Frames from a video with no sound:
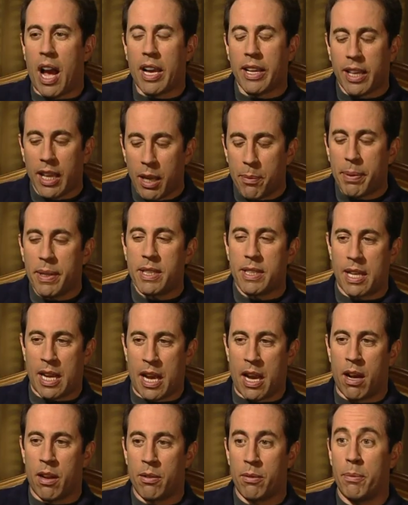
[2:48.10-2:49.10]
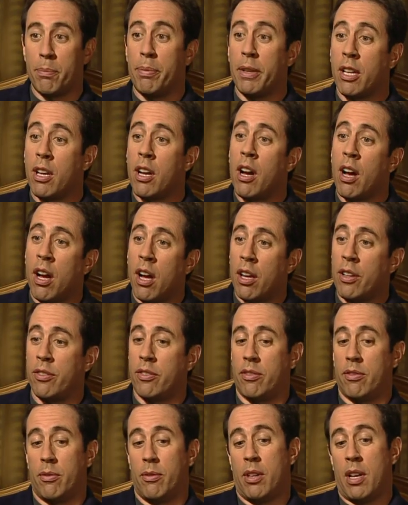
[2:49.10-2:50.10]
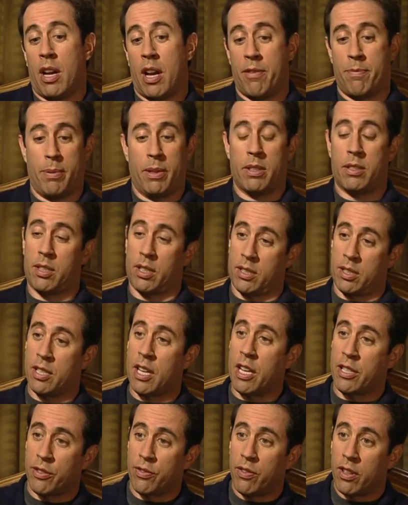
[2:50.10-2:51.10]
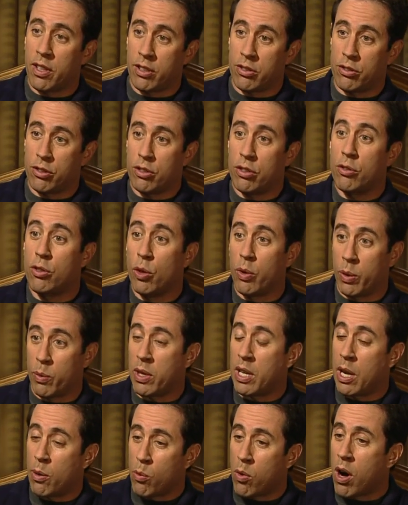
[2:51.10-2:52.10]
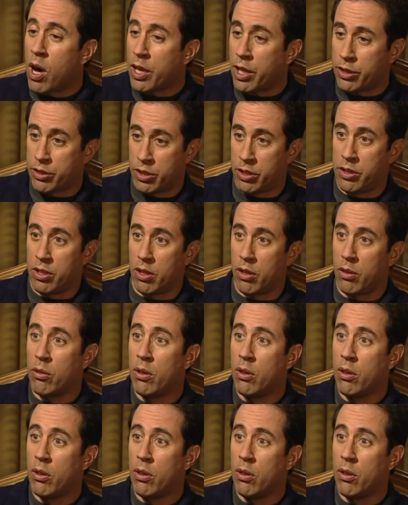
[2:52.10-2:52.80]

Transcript: I keep it down because I've been successful at doing what I wanted to do.